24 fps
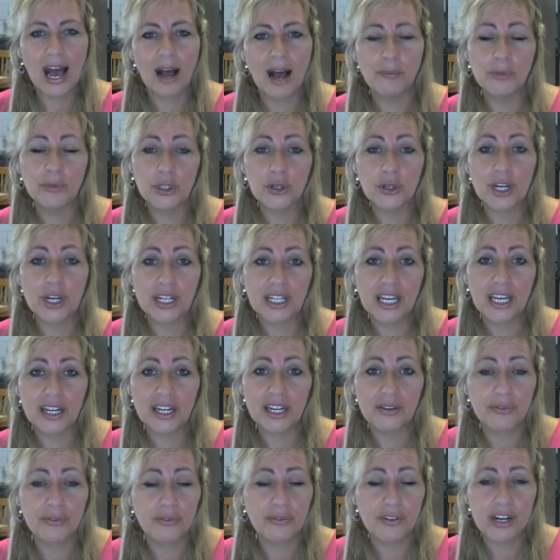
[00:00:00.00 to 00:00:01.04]
You can get
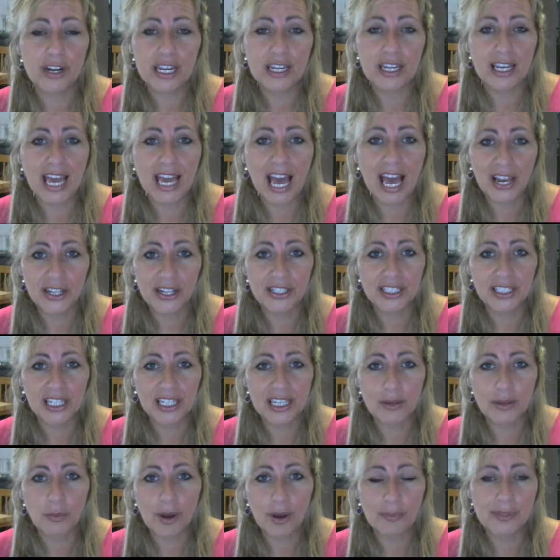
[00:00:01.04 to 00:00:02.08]
a free
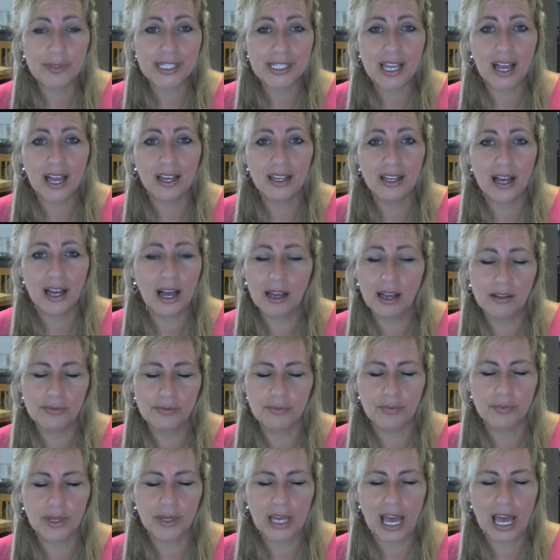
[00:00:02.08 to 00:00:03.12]
Calendly website,
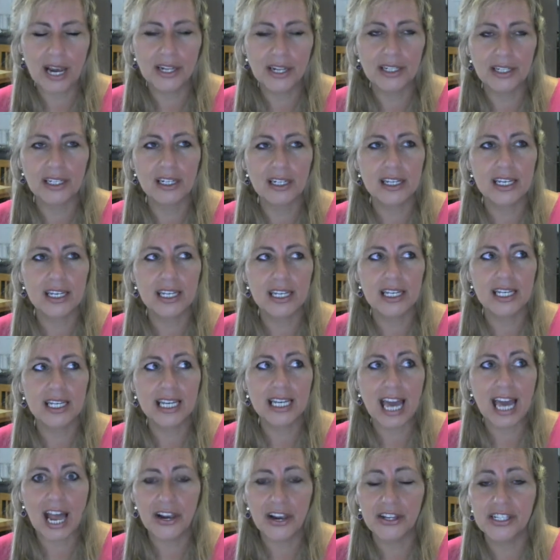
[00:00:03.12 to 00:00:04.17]
Calendly
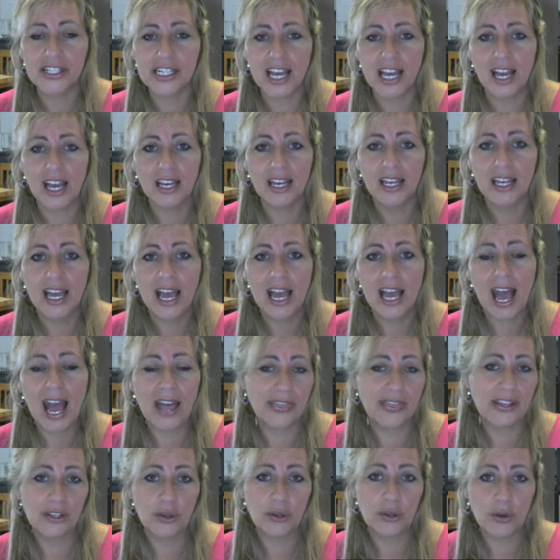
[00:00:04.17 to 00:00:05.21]
calendar
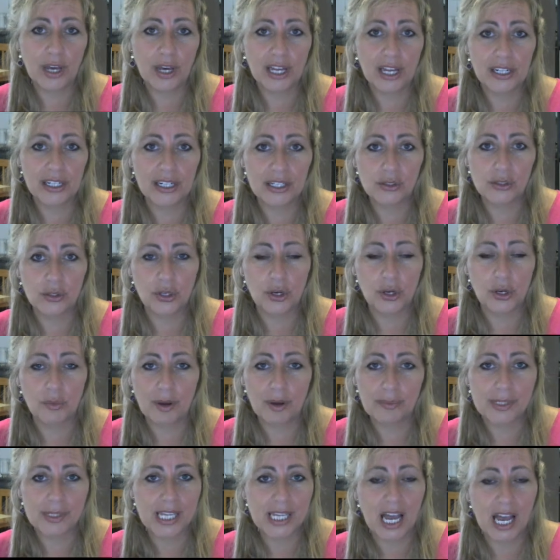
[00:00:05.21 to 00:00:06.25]
that you can link to your
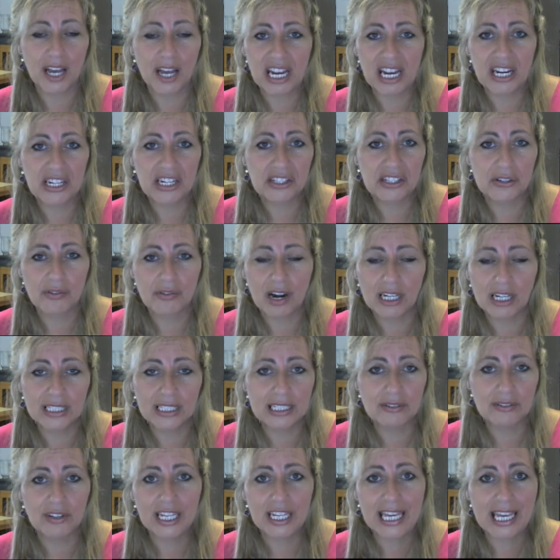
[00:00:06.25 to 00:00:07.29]
website, and it's
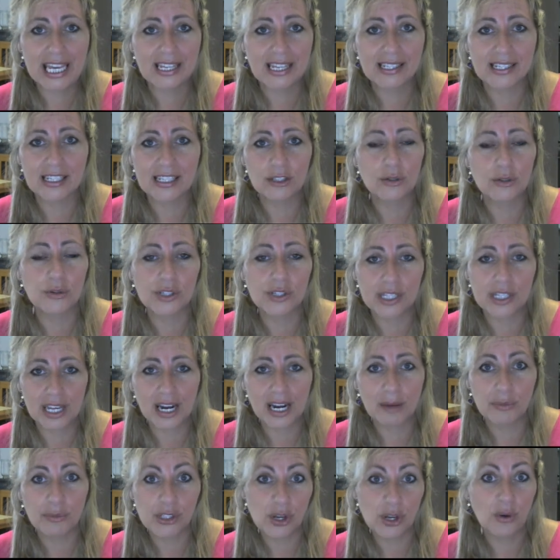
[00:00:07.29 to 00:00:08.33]
relatively easy to set
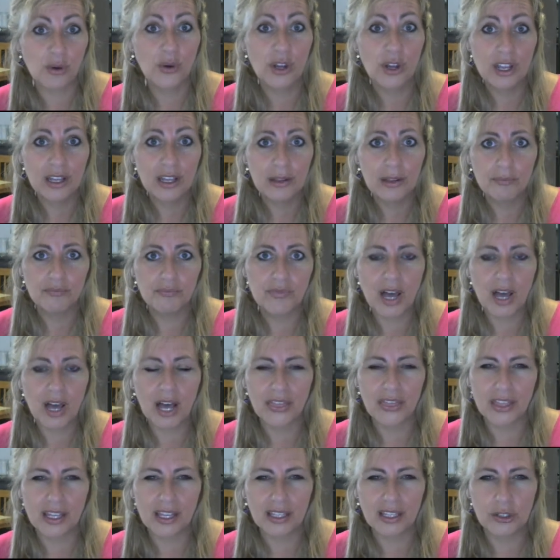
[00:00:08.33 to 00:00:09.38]
up. So I
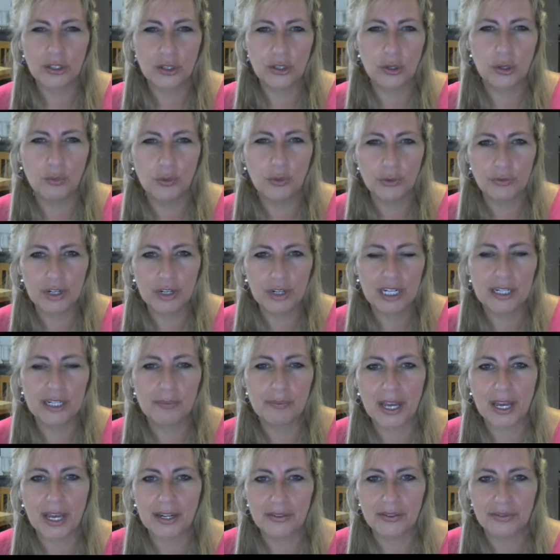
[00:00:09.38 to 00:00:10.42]
think you would really
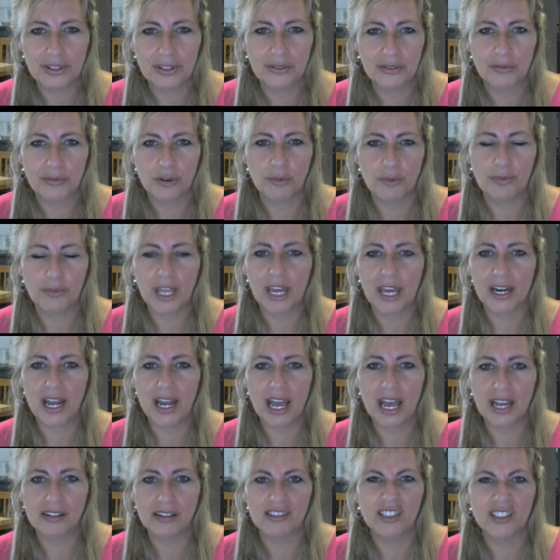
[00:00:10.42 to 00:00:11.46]
benefit from that,
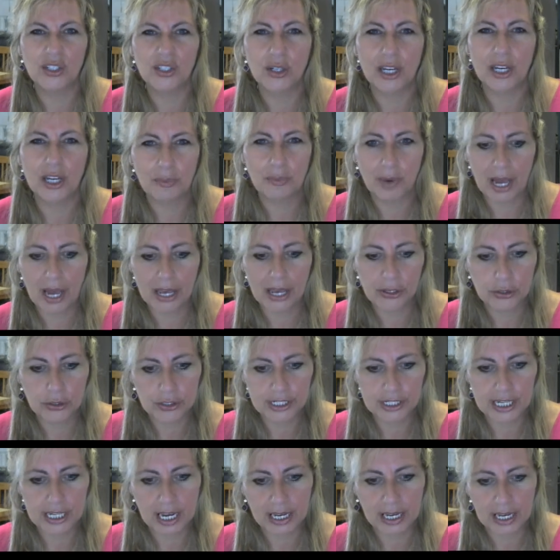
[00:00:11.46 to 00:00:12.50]
and you can plan your
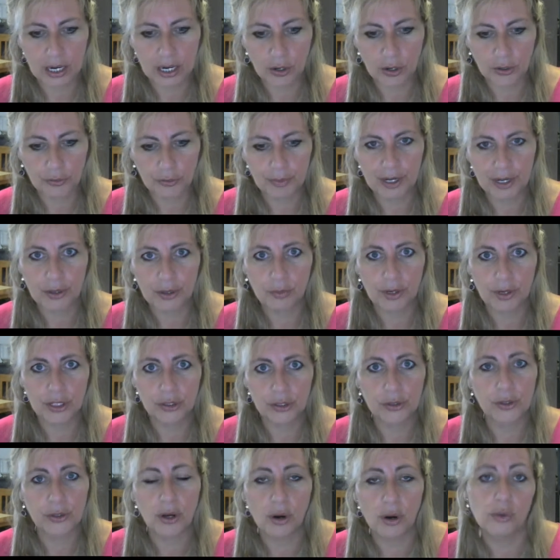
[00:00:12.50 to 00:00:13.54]
day a lot better when
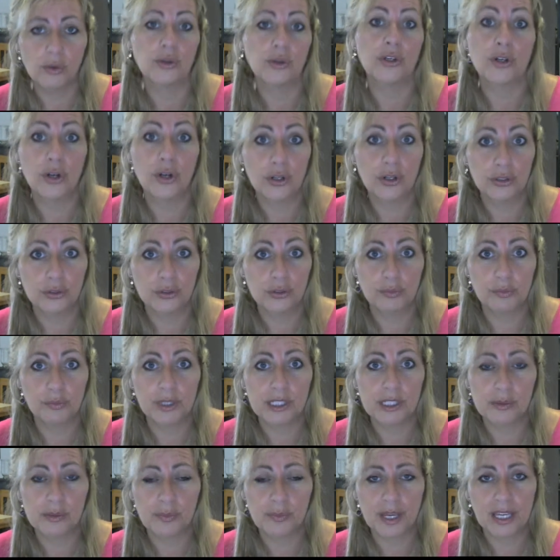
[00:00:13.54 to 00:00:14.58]
you know you're going to be
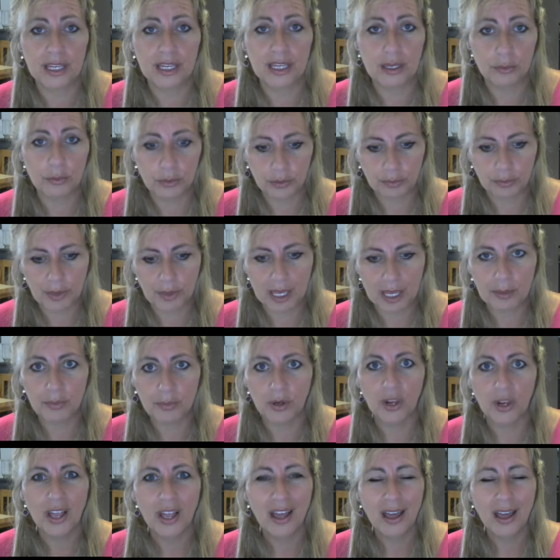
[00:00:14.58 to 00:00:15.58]
speaking with people